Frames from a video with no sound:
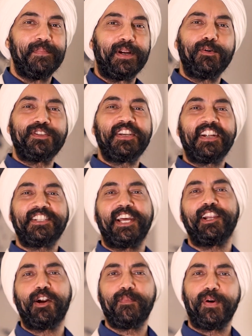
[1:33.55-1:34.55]
But who's going to
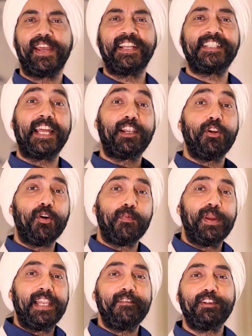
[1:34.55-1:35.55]
tell our brains that, look,
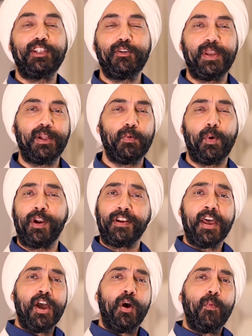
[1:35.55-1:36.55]
we live in the real world.